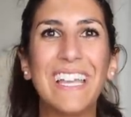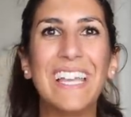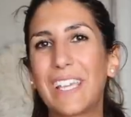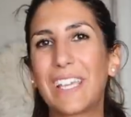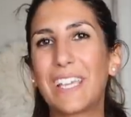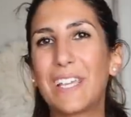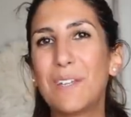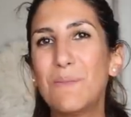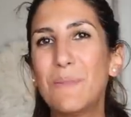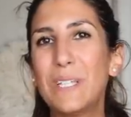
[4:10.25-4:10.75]

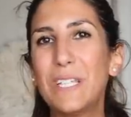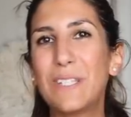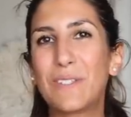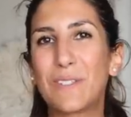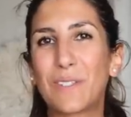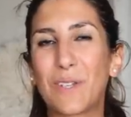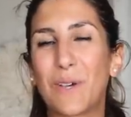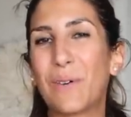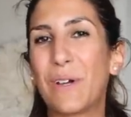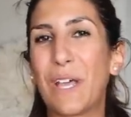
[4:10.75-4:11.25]
It can be
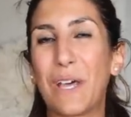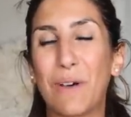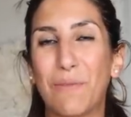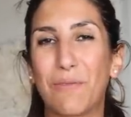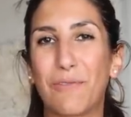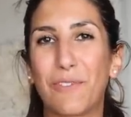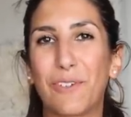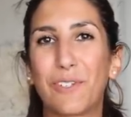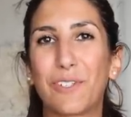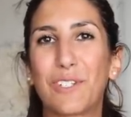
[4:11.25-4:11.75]
so
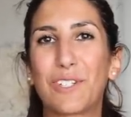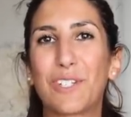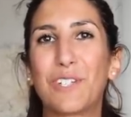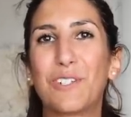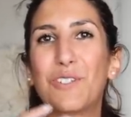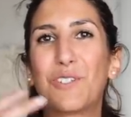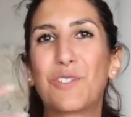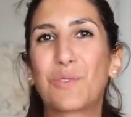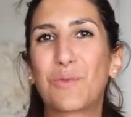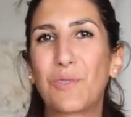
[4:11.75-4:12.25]
helpful
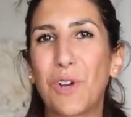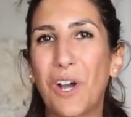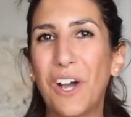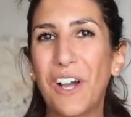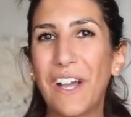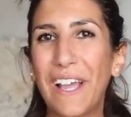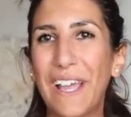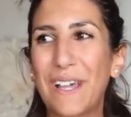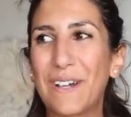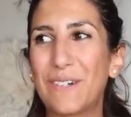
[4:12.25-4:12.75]
to
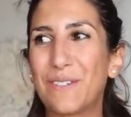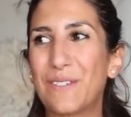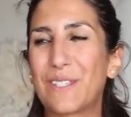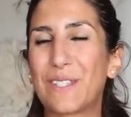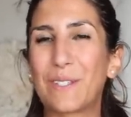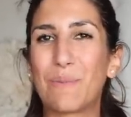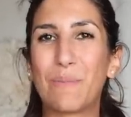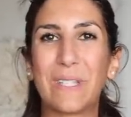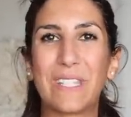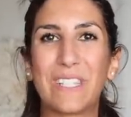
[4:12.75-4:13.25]
draw
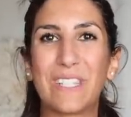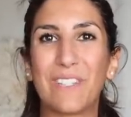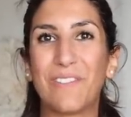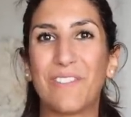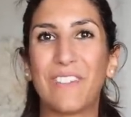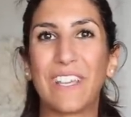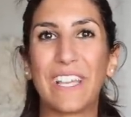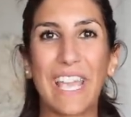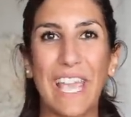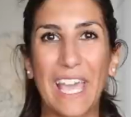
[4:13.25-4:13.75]
out
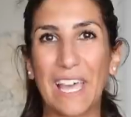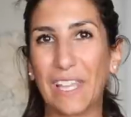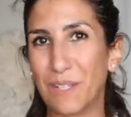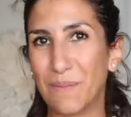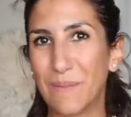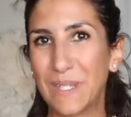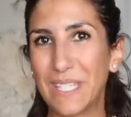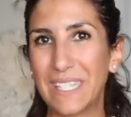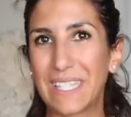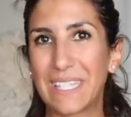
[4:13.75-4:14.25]
specific
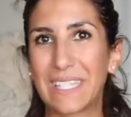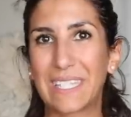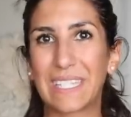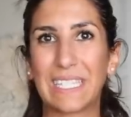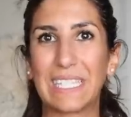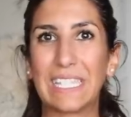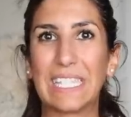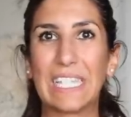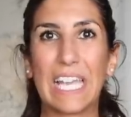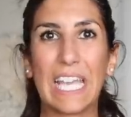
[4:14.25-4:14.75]
elements
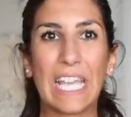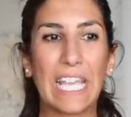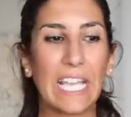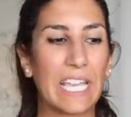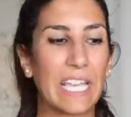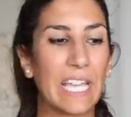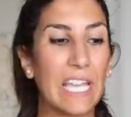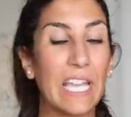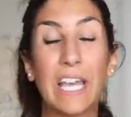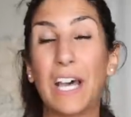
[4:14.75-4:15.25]

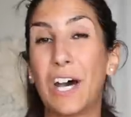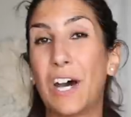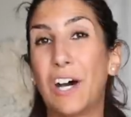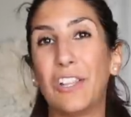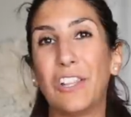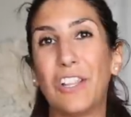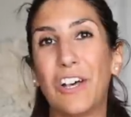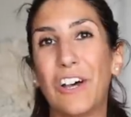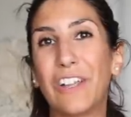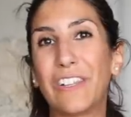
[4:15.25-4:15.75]
like
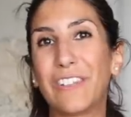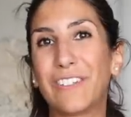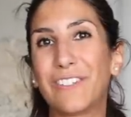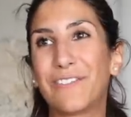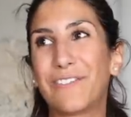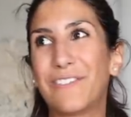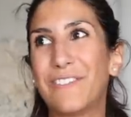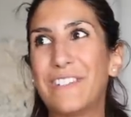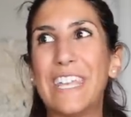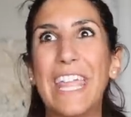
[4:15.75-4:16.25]
a lot
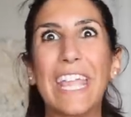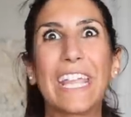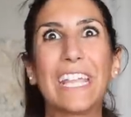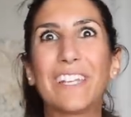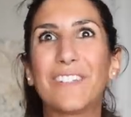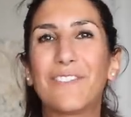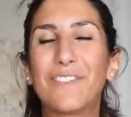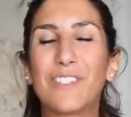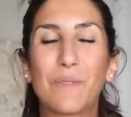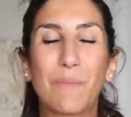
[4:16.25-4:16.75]
of
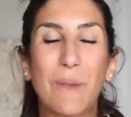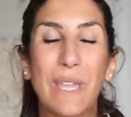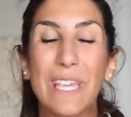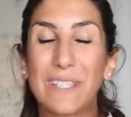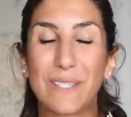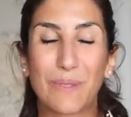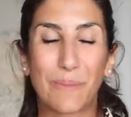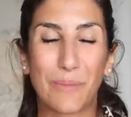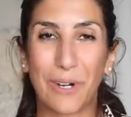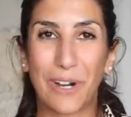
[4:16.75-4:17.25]
negative
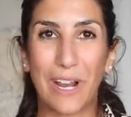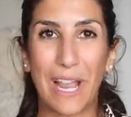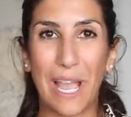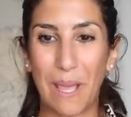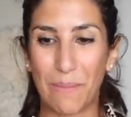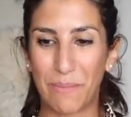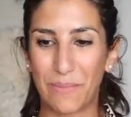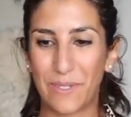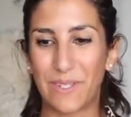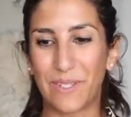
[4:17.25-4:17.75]
space
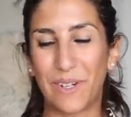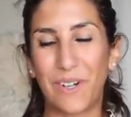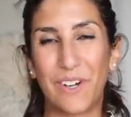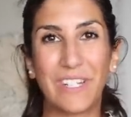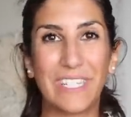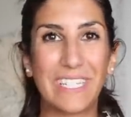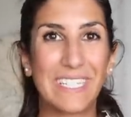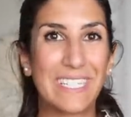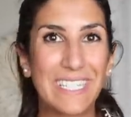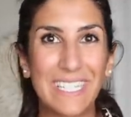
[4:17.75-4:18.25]
perhaps
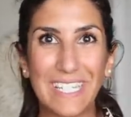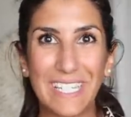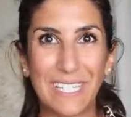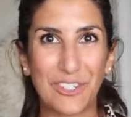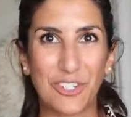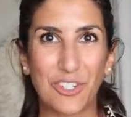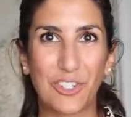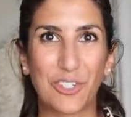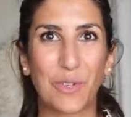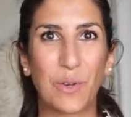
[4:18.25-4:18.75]
on a
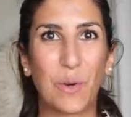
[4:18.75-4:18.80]
dish